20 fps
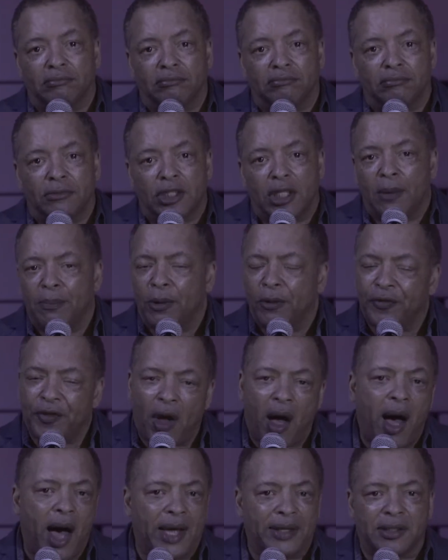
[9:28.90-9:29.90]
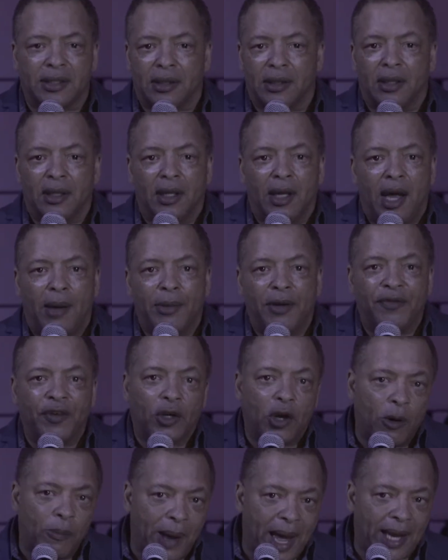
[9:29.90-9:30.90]
simple thought. If you
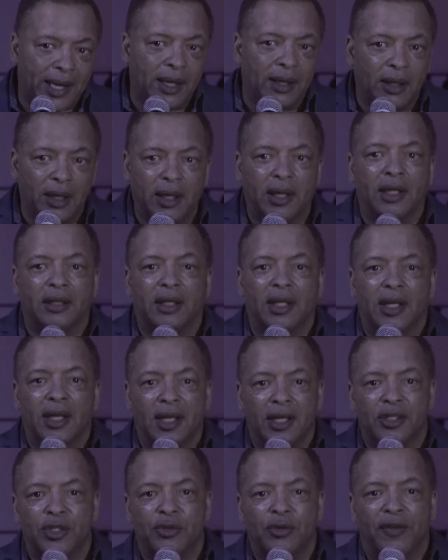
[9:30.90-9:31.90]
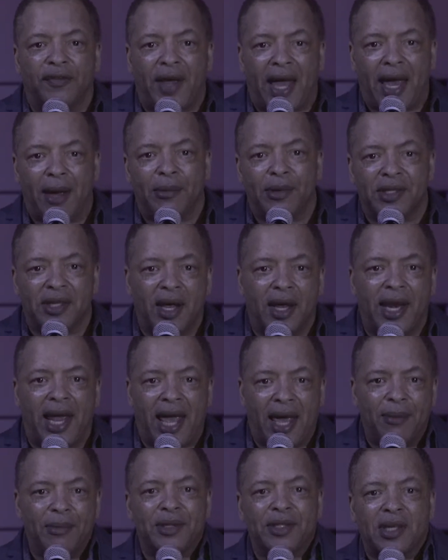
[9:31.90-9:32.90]
go back and look at the history of Amazon,
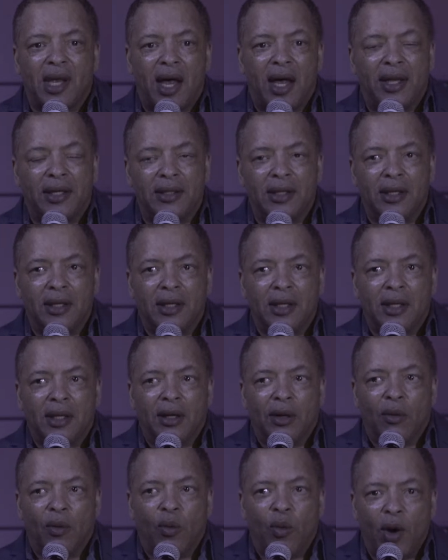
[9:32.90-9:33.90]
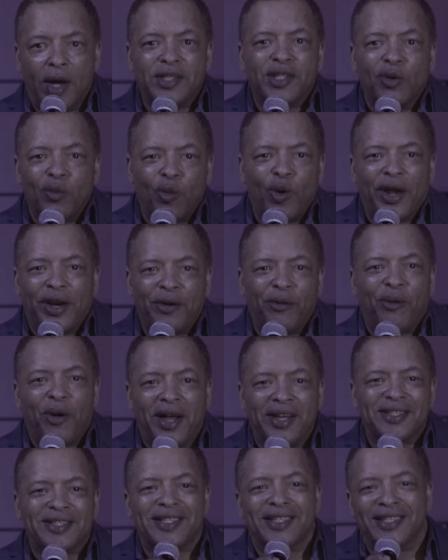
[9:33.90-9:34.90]
Amazon wasn't what it
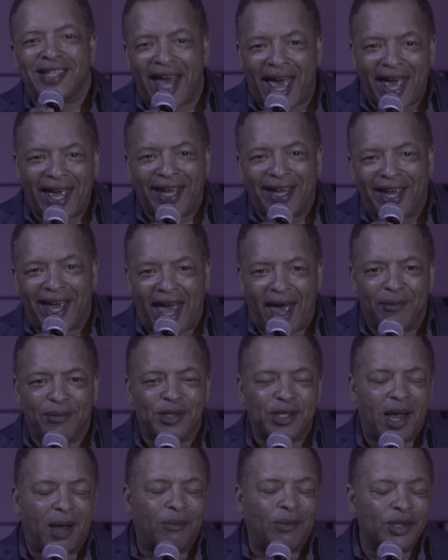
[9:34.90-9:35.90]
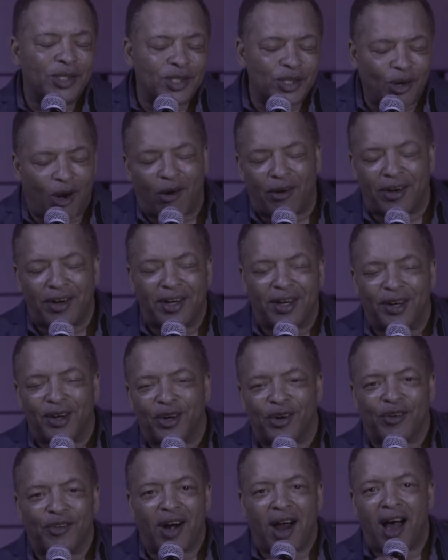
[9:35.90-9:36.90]
was today. Amazon was started in a
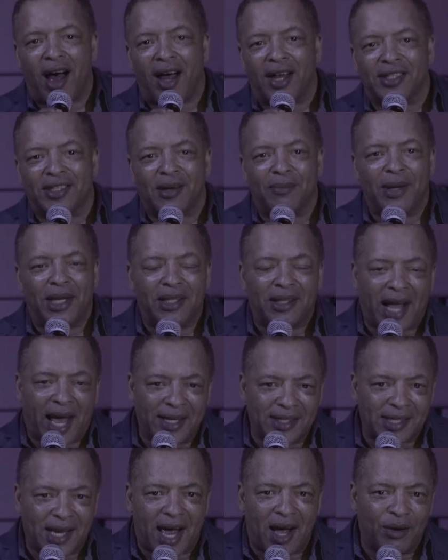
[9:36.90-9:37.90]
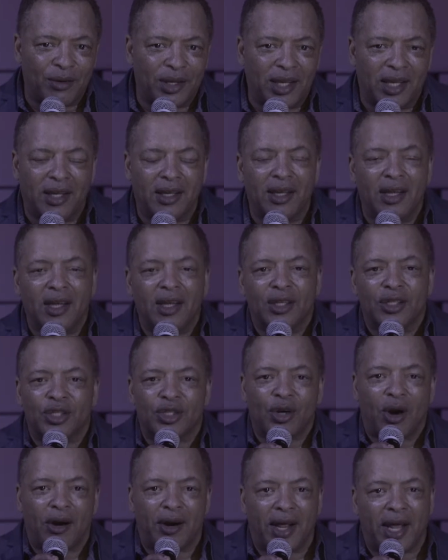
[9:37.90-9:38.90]
garage. That's how he
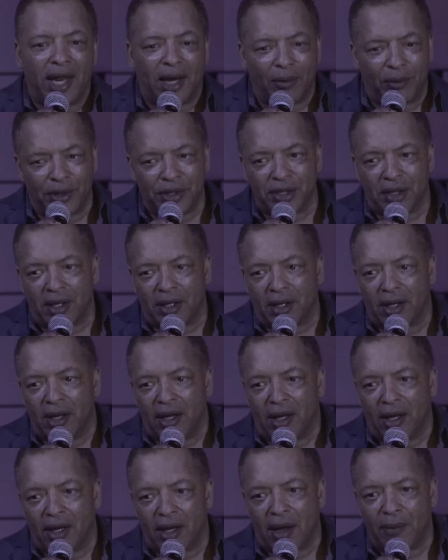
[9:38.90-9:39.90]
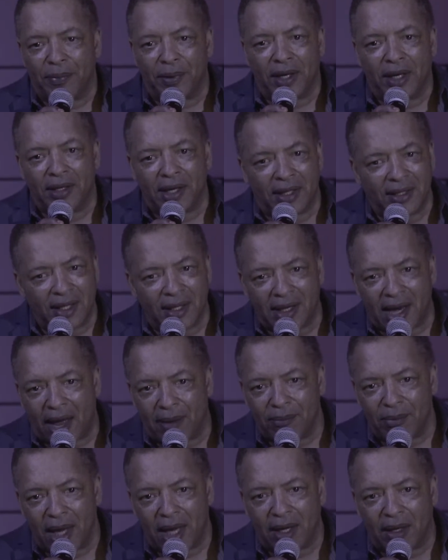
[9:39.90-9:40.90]
started. And it was a company that did
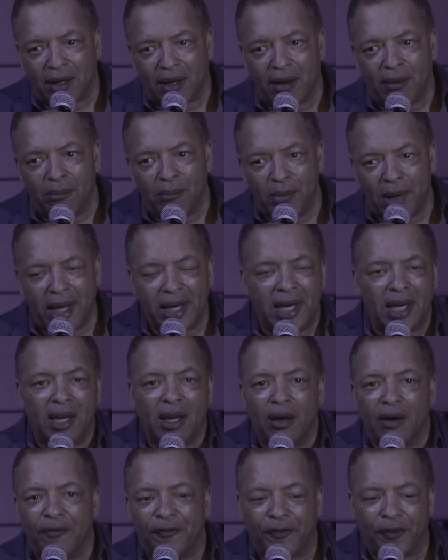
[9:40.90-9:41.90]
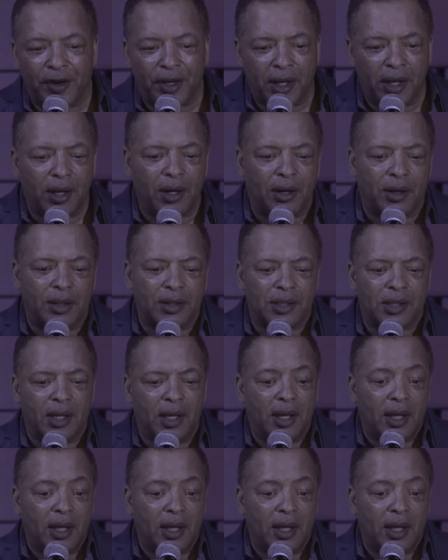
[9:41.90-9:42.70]
not make money for years.